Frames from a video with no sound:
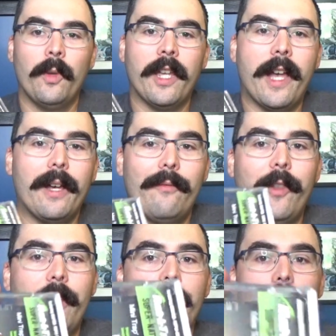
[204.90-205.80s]
we have
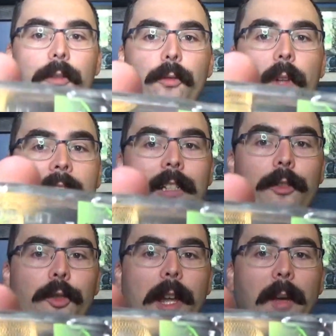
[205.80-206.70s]
the
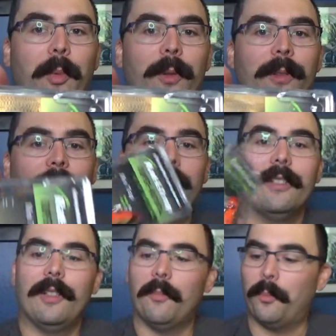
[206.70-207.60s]
Rattletrap
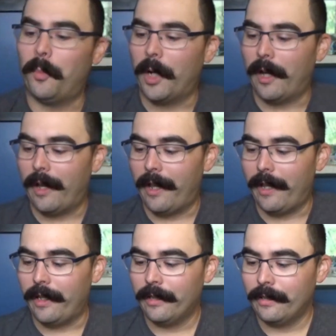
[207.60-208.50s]

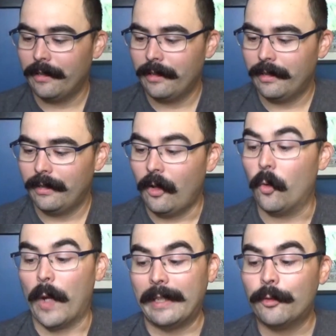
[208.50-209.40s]
by,
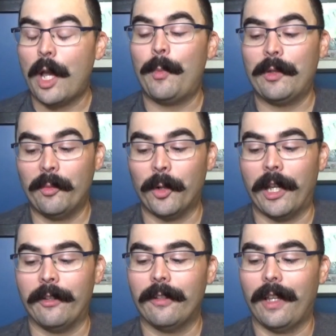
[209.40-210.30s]
Rattletrap is the
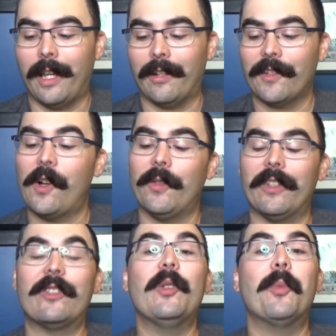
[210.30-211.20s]
brand, and it's called the
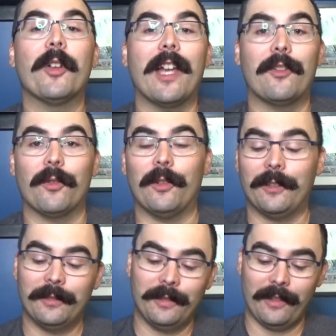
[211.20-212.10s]
Supernatural.
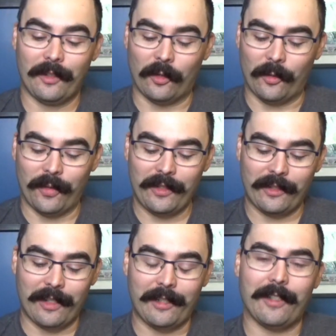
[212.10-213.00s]
So this is
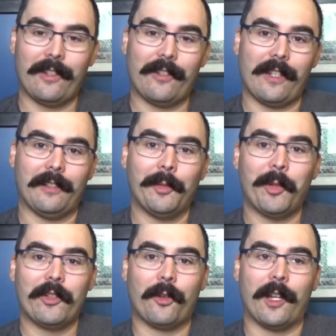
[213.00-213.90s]
neat. This is a
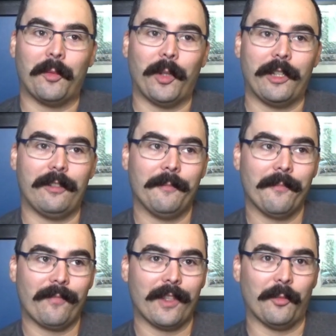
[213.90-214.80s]
lipless crankbait.
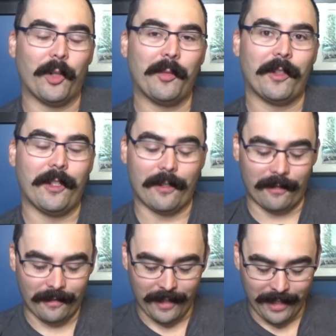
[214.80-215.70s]
You can probably
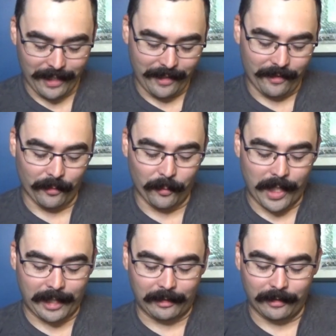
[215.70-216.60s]
hear the
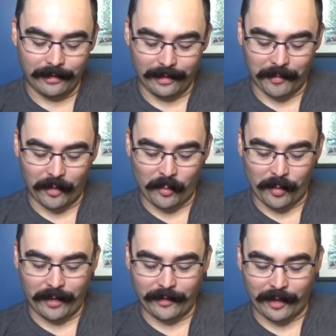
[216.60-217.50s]
rattle. I'm going to
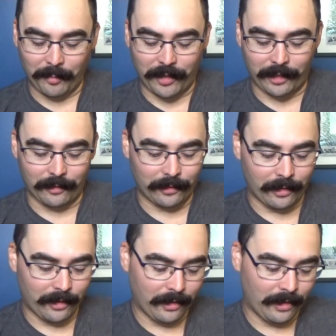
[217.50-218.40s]
open this up, take a look.